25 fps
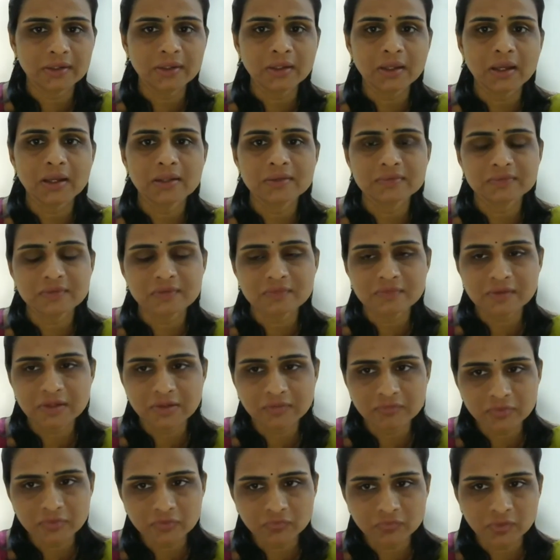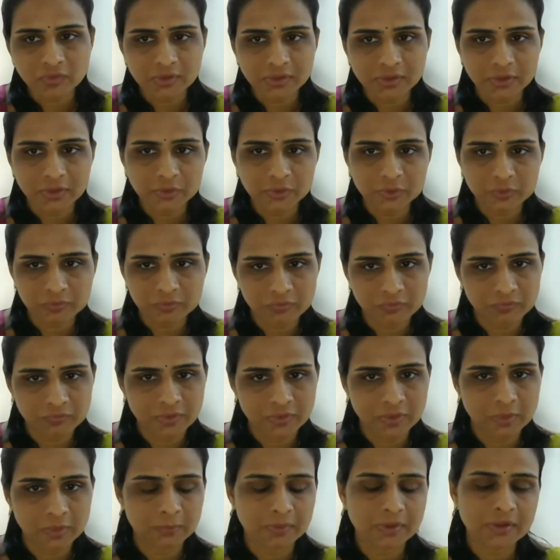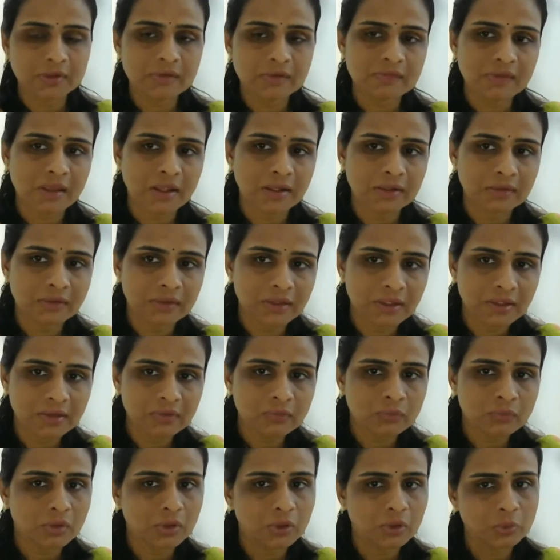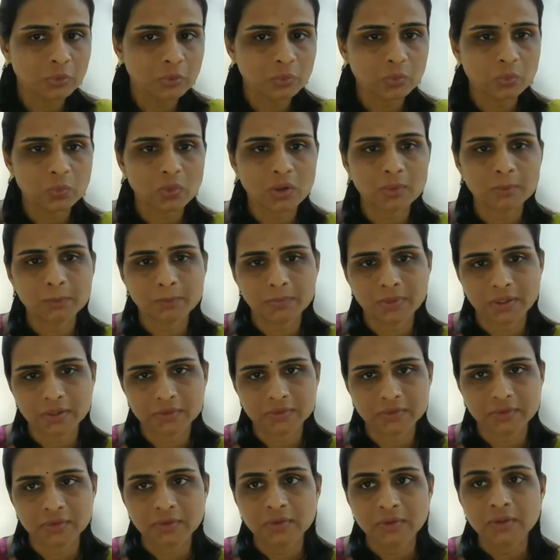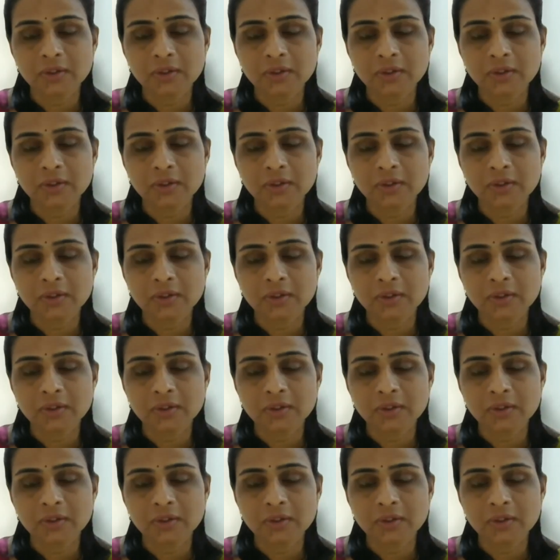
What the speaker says: and just leave it for 10 to 15 minutes and give lukewarm bath.